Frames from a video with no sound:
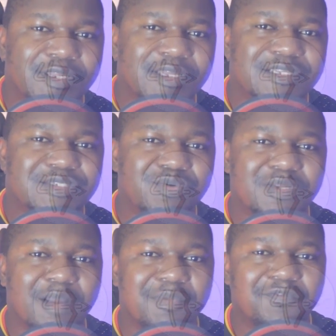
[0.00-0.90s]
it is not
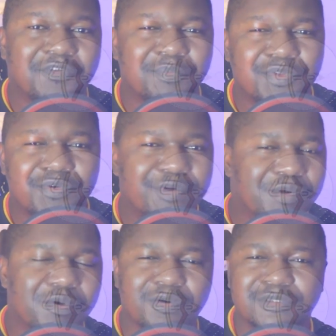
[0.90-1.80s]
coming from your
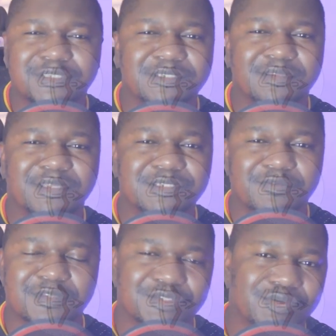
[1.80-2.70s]
records, things
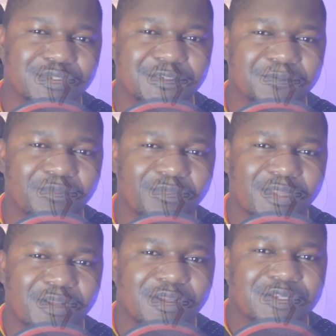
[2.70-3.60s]
of the sort.
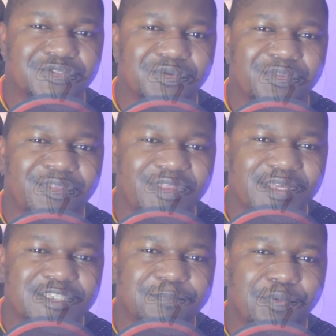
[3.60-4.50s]
So
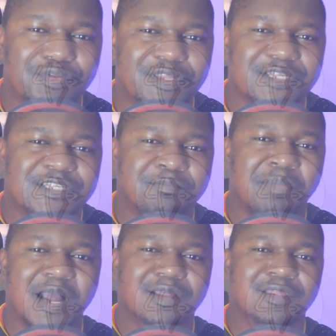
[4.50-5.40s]
this pushes
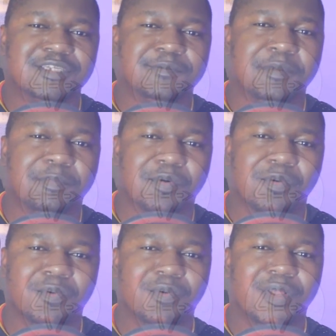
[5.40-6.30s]
back these
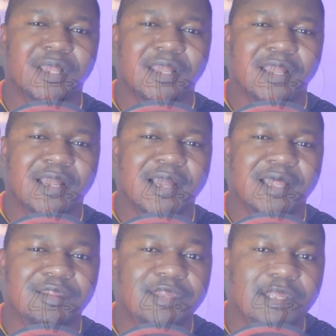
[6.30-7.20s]
people,
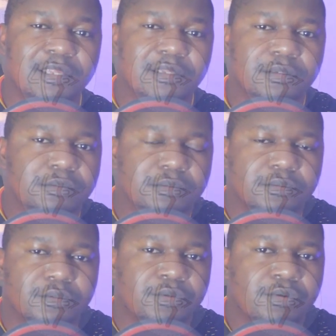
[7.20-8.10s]
and they,
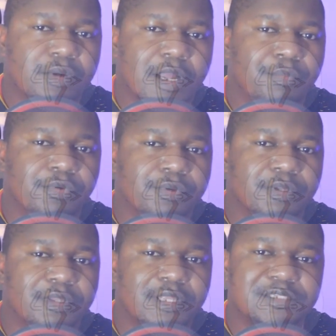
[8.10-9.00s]
come
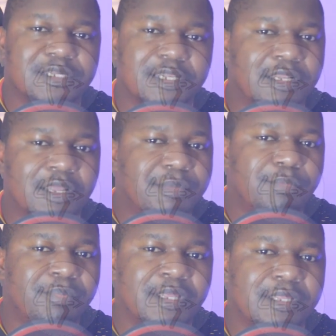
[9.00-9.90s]
on, they say, let me
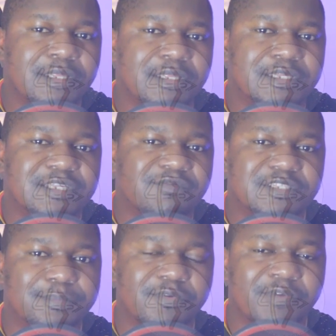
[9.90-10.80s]
be a
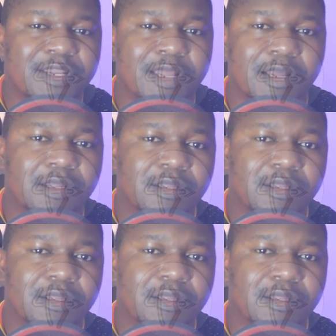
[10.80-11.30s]
service provider